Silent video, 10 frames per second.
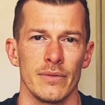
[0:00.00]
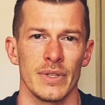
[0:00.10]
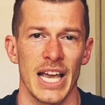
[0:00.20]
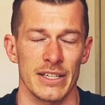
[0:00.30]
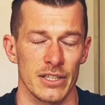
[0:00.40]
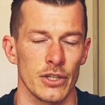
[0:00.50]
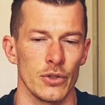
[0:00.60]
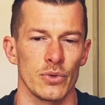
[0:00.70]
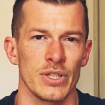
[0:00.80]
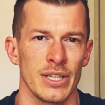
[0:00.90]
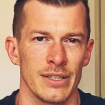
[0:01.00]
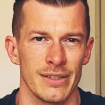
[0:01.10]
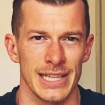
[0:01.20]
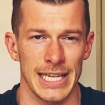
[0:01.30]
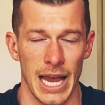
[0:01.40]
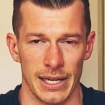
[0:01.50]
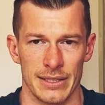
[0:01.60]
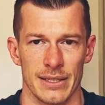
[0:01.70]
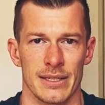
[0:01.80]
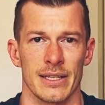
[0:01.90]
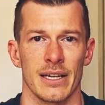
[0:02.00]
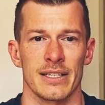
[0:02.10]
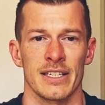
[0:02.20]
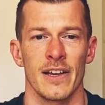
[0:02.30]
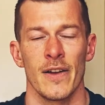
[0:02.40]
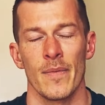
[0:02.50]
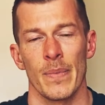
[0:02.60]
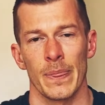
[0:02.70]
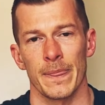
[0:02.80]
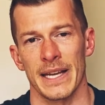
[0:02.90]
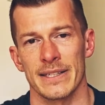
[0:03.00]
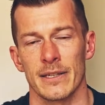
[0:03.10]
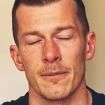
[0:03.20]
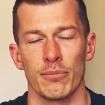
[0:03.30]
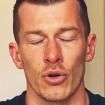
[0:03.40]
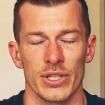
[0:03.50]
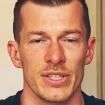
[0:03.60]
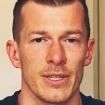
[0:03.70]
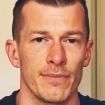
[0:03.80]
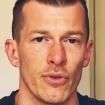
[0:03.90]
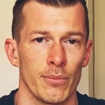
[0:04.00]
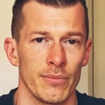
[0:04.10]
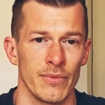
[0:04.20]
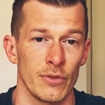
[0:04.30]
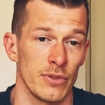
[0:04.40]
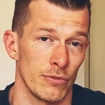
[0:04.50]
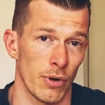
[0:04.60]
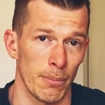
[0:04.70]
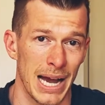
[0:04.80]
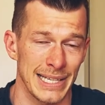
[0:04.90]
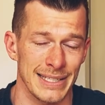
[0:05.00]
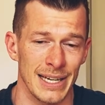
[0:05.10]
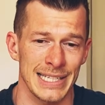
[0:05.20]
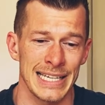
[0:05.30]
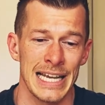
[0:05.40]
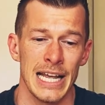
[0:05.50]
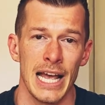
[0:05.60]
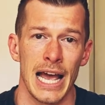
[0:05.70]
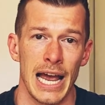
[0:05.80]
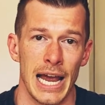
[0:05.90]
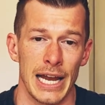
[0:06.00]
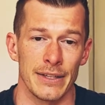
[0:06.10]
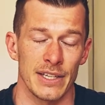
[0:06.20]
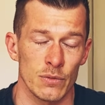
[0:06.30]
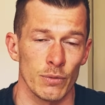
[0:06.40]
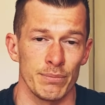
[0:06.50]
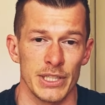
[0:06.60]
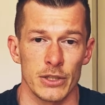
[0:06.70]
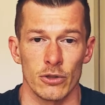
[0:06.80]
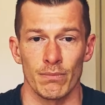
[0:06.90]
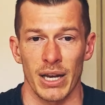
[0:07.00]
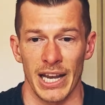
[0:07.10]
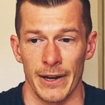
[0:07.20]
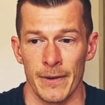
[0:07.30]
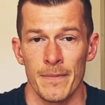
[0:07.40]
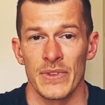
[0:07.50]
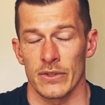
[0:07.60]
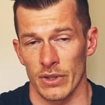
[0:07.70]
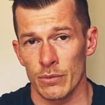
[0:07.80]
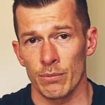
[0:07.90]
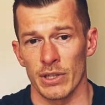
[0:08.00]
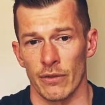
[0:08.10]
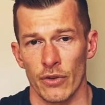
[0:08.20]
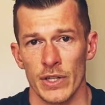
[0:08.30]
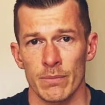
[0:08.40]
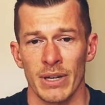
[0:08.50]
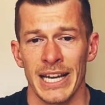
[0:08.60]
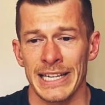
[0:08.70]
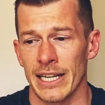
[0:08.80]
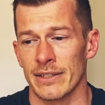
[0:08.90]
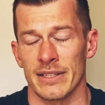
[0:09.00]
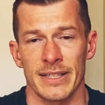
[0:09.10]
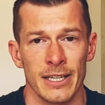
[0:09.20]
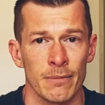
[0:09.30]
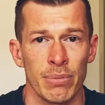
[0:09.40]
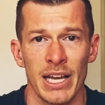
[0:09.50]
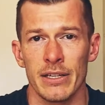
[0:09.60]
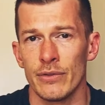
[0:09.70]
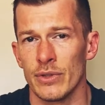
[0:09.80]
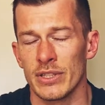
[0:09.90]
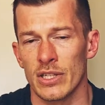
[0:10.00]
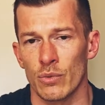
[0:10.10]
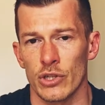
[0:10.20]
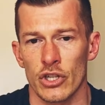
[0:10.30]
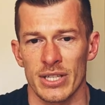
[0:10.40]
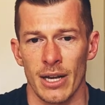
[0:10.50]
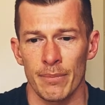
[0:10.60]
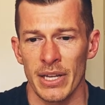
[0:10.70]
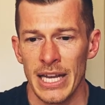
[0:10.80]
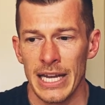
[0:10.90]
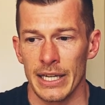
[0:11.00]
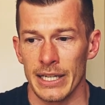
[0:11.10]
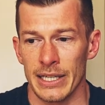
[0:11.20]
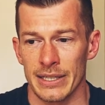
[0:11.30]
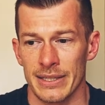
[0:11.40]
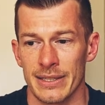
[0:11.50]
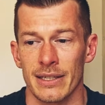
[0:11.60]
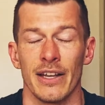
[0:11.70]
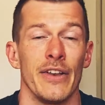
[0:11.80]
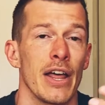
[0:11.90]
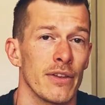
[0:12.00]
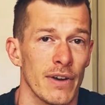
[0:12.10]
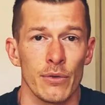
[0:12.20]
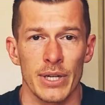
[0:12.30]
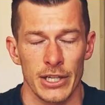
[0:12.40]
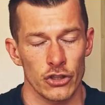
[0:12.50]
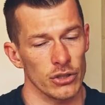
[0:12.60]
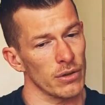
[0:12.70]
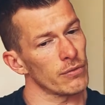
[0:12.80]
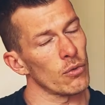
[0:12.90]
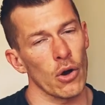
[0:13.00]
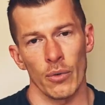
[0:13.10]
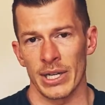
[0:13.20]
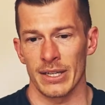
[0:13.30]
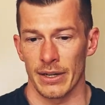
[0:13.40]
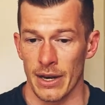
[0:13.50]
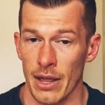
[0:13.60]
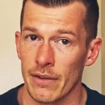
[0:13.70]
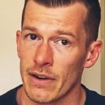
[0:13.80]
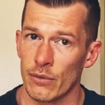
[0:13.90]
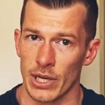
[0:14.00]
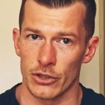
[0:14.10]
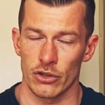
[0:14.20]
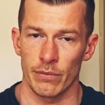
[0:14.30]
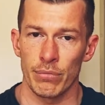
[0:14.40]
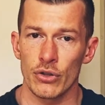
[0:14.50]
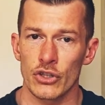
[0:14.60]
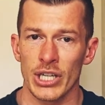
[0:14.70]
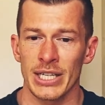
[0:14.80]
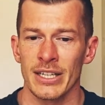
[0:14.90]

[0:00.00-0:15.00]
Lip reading: execute the exercise. That's an important tip from my side, and this would be a good plan. So this would be your first plan, and the second plan, if you need to switch it up, is another variation of rowing, another variation of pushing,